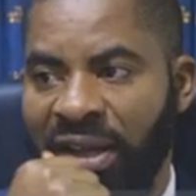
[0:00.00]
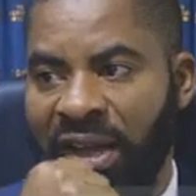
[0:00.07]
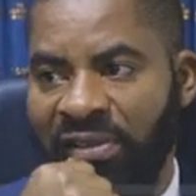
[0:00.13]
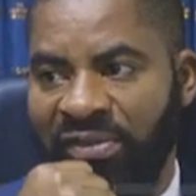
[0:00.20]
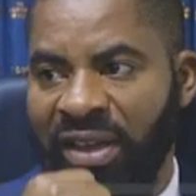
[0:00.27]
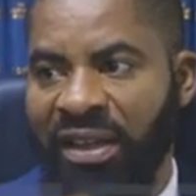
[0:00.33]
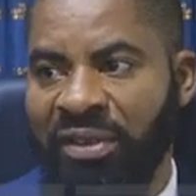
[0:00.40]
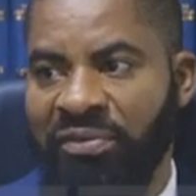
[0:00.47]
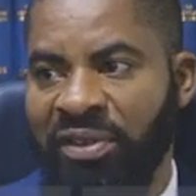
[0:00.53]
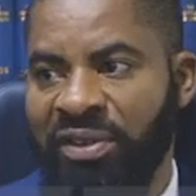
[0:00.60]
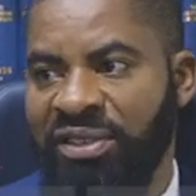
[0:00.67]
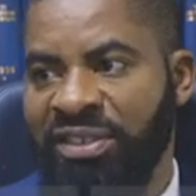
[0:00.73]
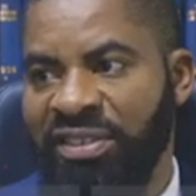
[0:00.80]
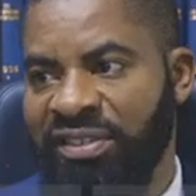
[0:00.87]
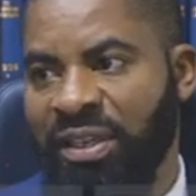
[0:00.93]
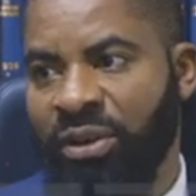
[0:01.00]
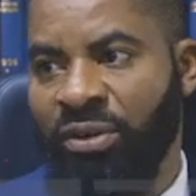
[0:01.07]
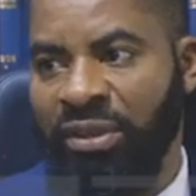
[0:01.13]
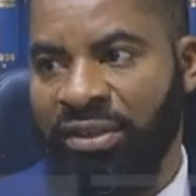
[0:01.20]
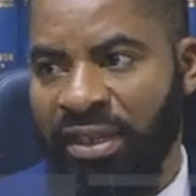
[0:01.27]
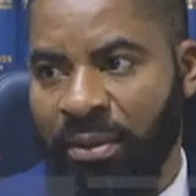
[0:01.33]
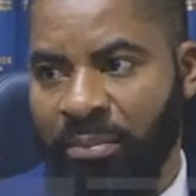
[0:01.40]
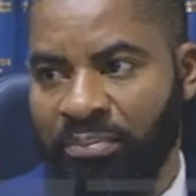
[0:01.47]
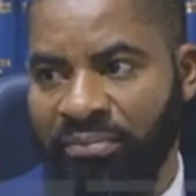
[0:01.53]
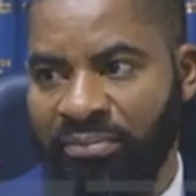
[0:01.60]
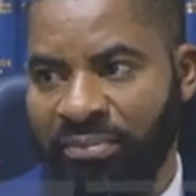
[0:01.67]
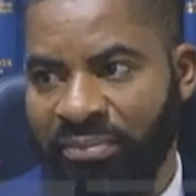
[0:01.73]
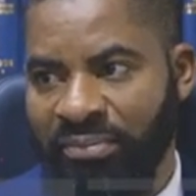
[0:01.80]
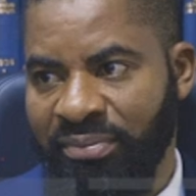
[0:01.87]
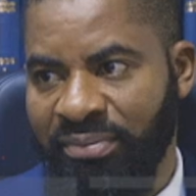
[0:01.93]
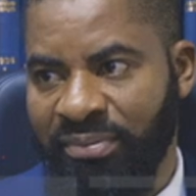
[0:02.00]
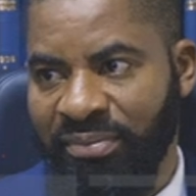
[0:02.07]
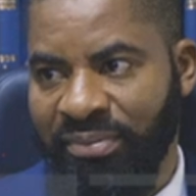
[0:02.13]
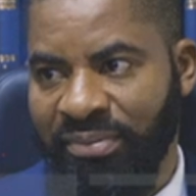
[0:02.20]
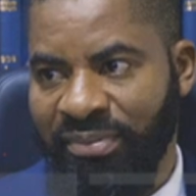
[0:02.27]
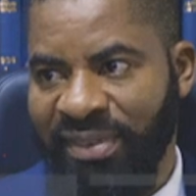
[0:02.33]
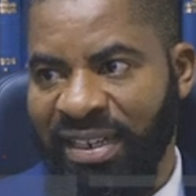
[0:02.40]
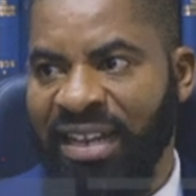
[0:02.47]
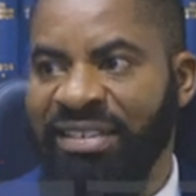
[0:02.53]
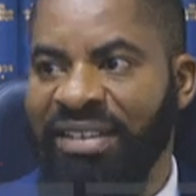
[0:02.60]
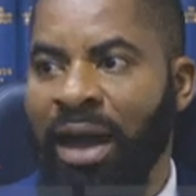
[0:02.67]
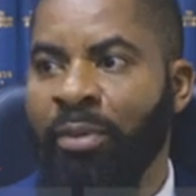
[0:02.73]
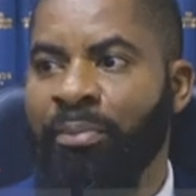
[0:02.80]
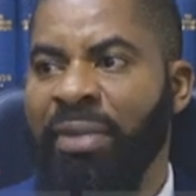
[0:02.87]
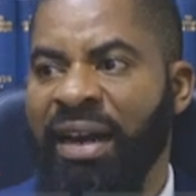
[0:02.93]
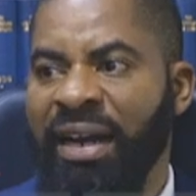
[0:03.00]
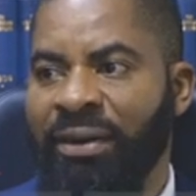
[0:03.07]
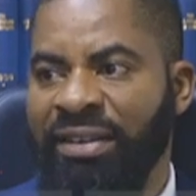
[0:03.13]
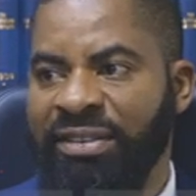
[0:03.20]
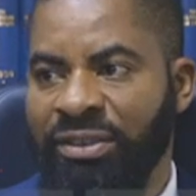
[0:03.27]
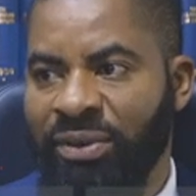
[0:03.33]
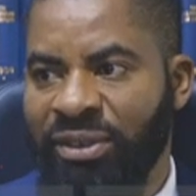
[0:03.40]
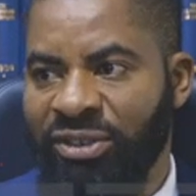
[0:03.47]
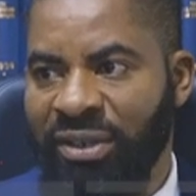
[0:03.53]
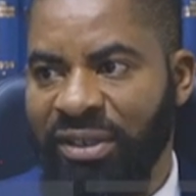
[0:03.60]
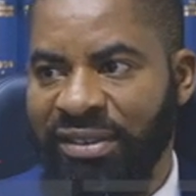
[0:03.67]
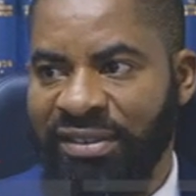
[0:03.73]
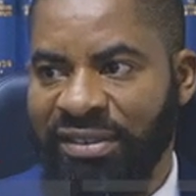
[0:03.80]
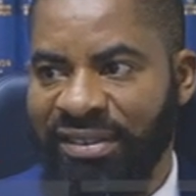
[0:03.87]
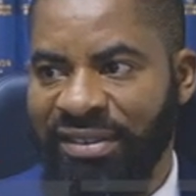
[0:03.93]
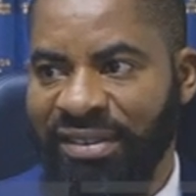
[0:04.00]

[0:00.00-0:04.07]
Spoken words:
after he finishes his second term. That's how bad our situation is.